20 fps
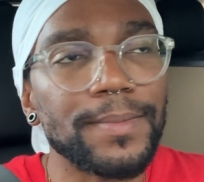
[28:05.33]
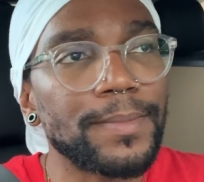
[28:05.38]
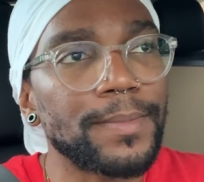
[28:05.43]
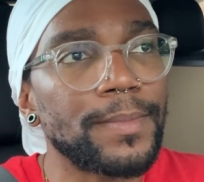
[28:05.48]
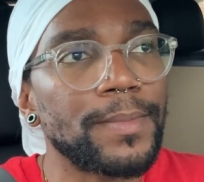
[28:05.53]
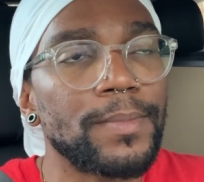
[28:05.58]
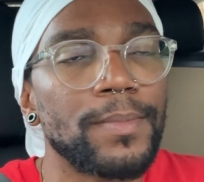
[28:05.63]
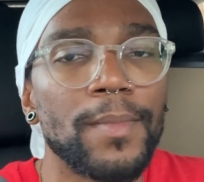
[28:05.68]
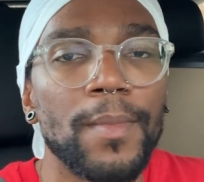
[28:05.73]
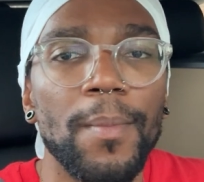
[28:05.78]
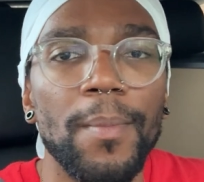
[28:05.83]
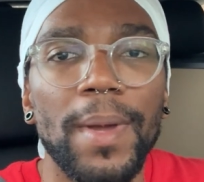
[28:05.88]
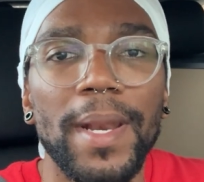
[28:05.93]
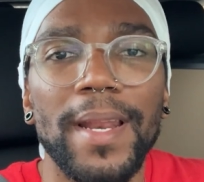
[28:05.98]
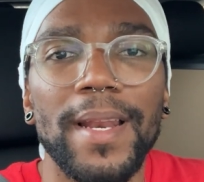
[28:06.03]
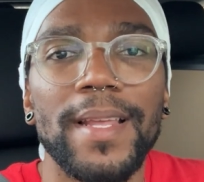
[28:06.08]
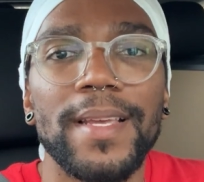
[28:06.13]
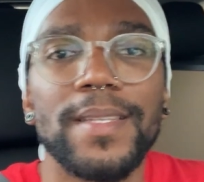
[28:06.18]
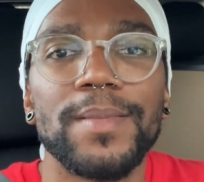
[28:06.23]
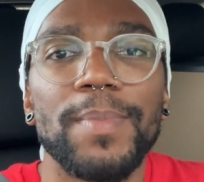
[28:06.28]
But it is
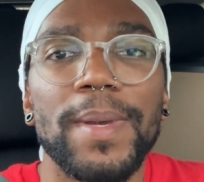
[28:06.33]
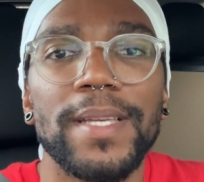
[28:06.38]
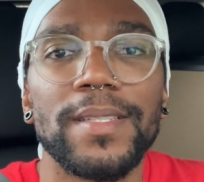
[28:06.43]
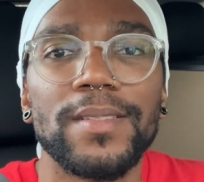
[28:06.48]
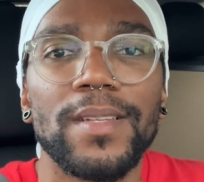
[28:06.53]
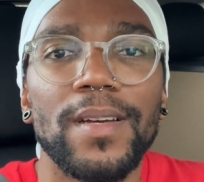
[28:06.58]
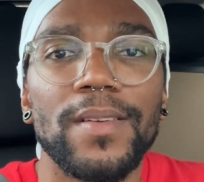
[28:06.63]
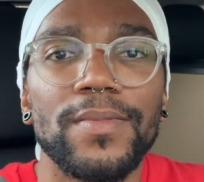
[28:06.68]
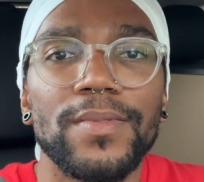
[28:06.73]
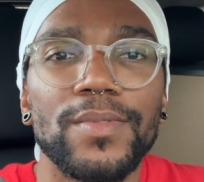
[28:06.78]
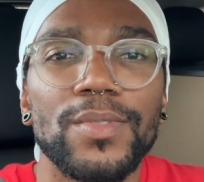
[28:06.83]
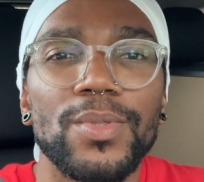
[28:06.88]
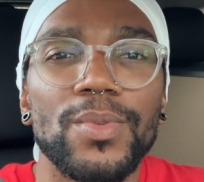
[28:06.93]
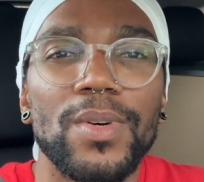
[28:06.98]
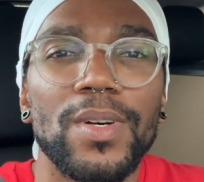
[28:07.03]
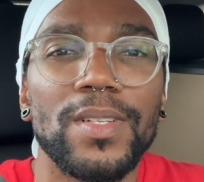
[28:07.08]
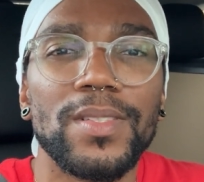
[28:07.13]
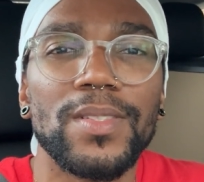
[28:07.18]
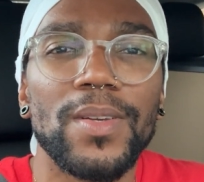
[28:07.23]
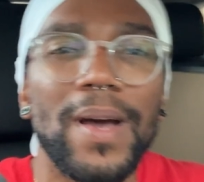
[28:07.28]
based off of too also
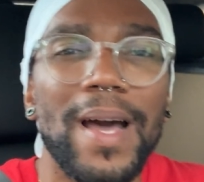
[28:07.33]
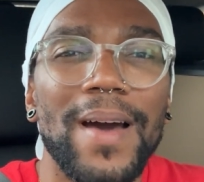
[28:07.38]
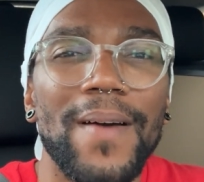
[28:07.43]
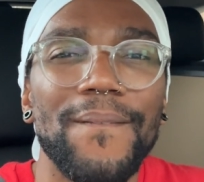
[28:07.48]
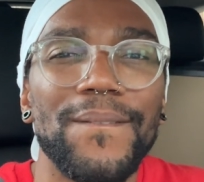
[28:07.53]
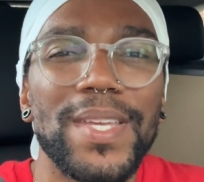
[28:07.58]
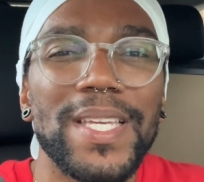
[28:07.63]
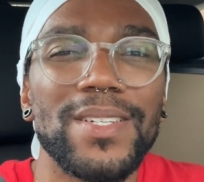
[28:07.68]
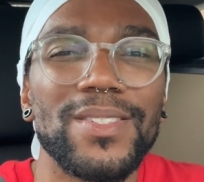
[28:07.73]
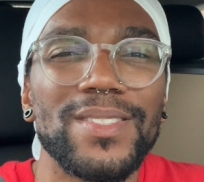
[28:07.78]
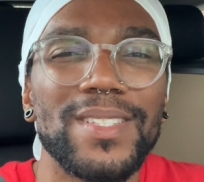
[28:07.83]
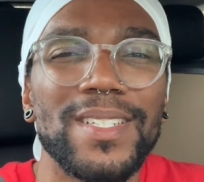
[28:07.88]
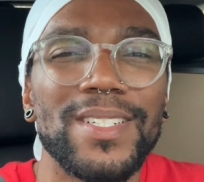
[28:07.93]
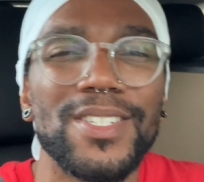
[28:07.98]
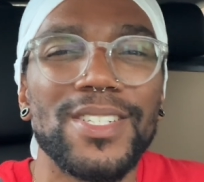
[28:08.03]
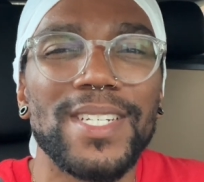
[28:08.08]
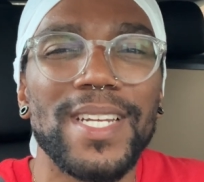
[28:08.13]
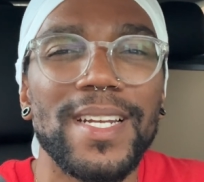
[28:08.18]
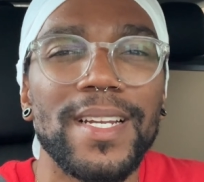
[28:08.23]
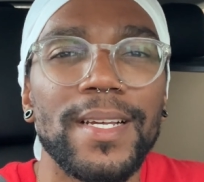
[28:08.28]
how it feels
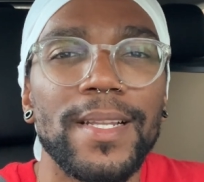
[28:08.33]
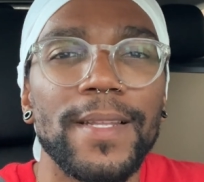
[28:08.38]
energetically.